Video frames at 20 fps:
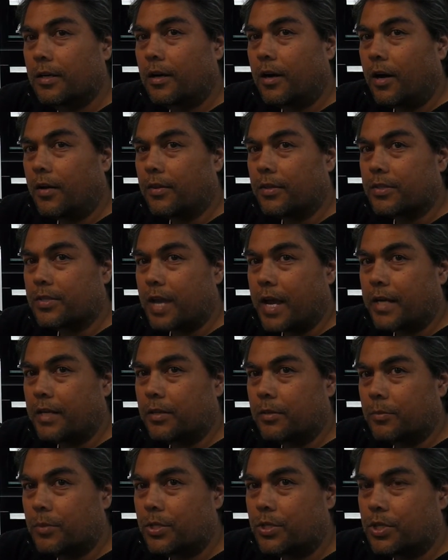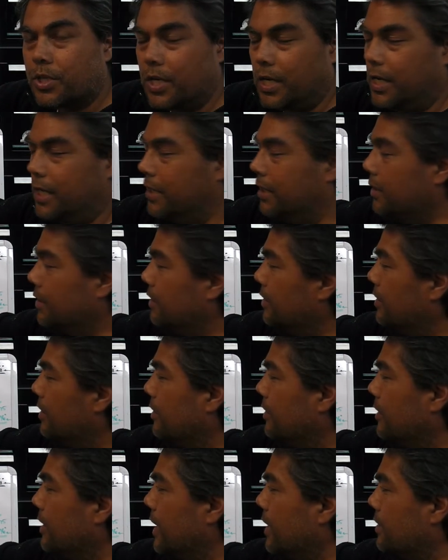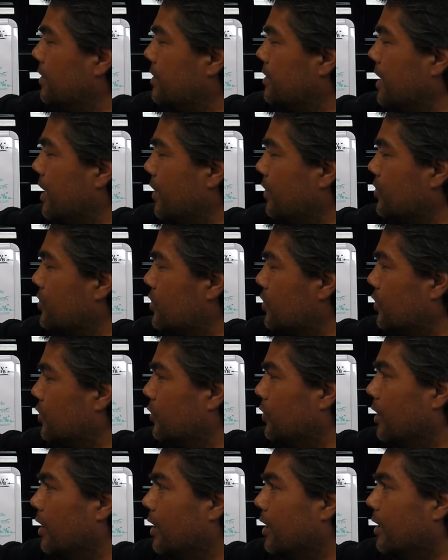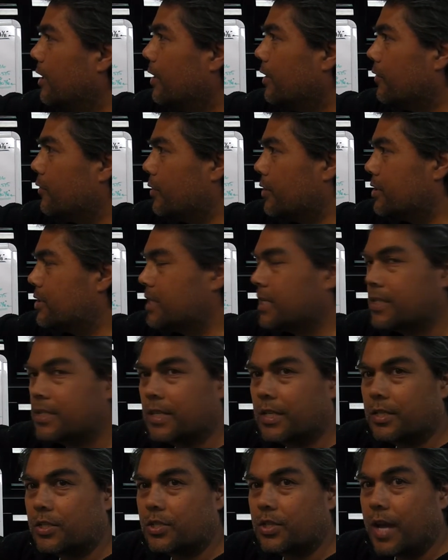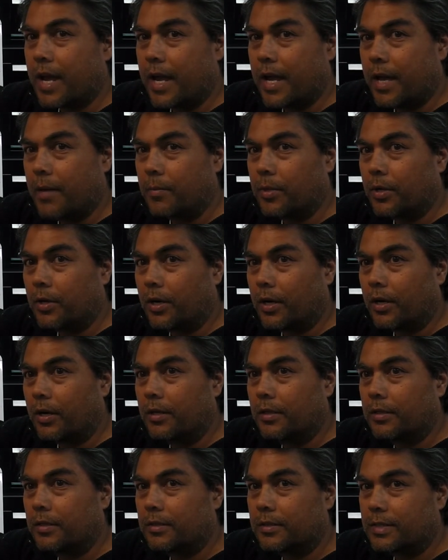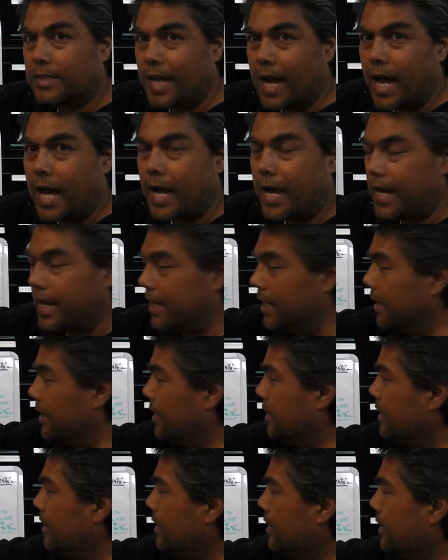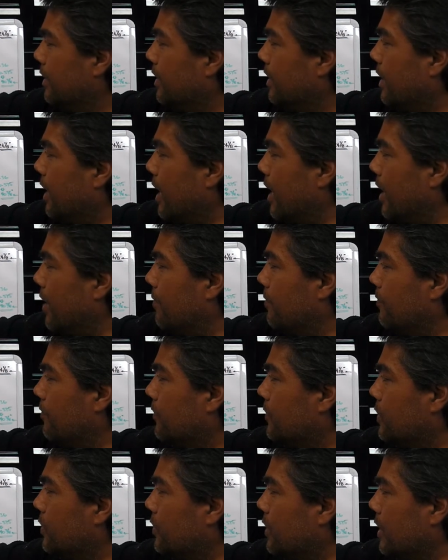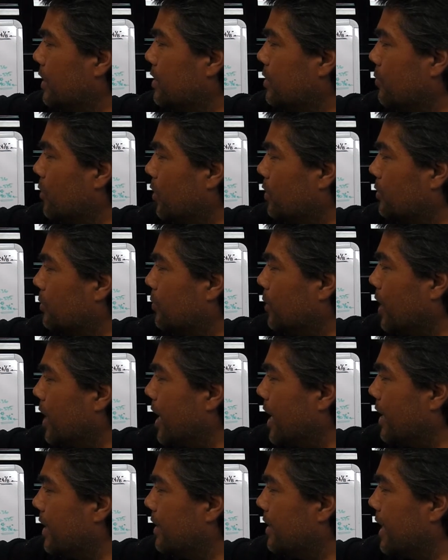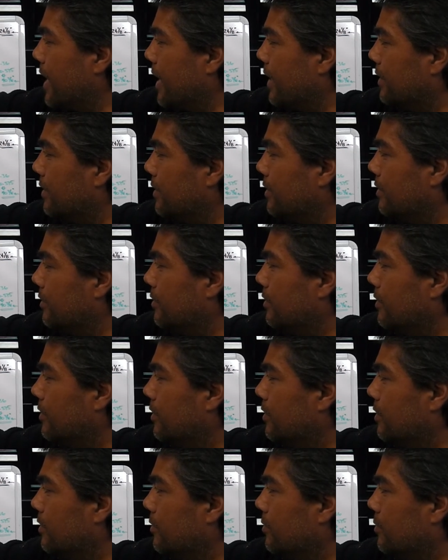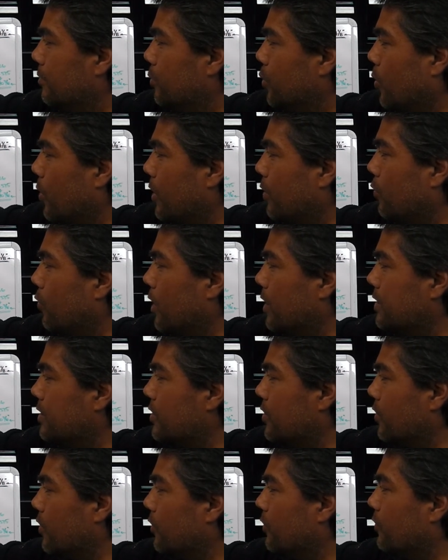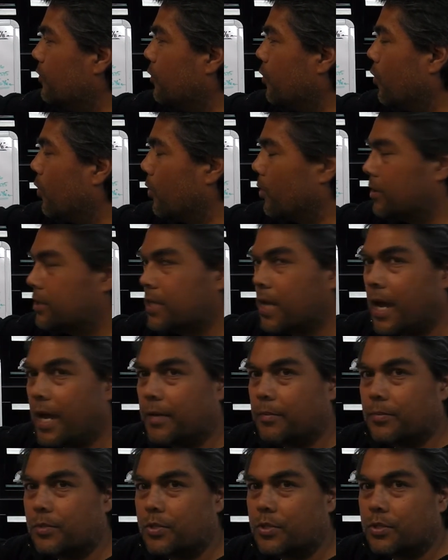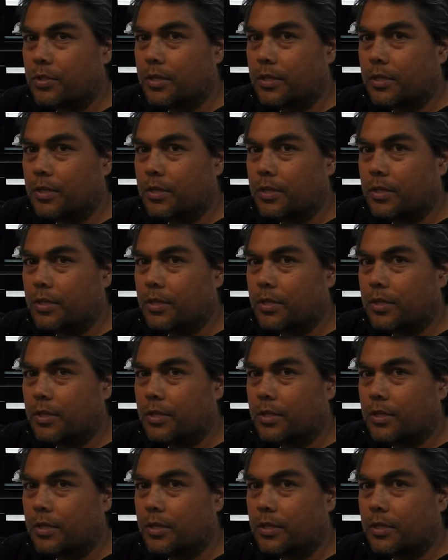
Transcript: on the side of the machine that tells you for a 6-inch diameter die you need to multiply that 0.104 times